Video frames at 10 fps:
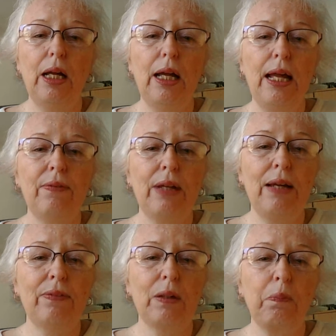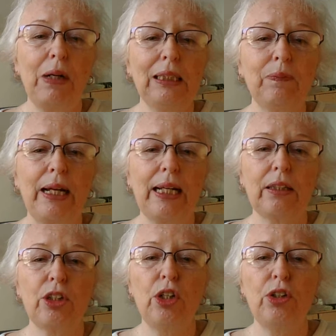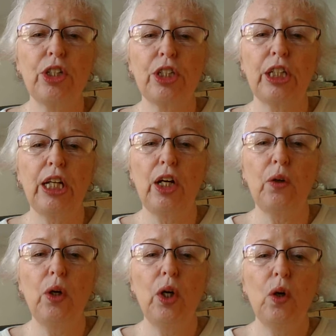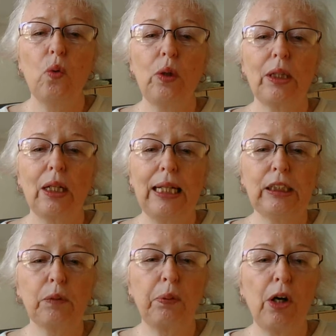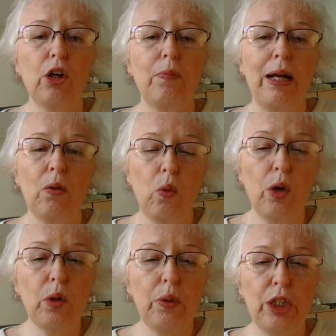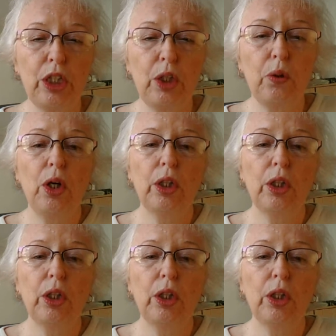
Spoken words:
If the prospect chooses to go with the lesser program and work with you,